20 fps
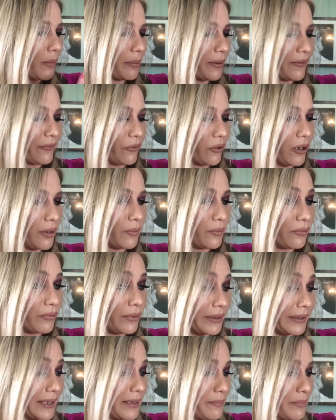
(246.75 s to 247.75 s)
perform
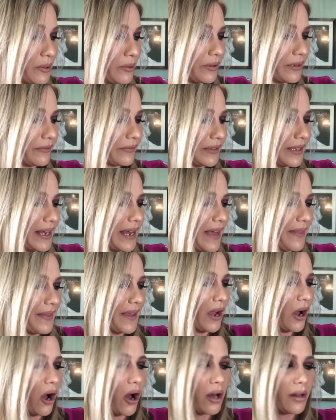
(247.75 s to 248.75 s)
really beautifully and
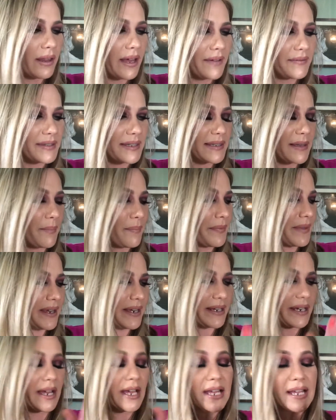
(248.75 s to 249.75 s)
they all have
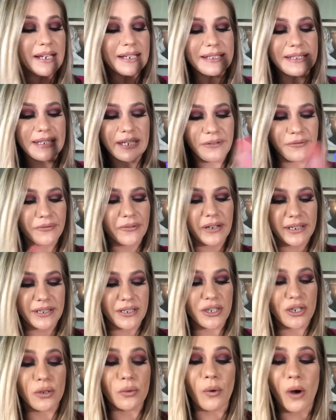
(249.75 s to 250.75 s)
something
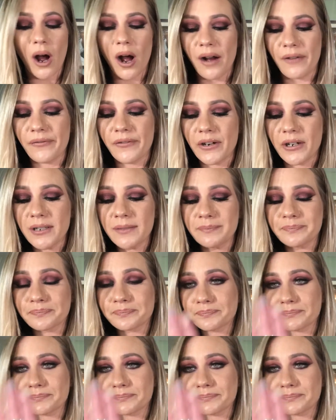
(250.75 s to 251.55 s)
different to offer.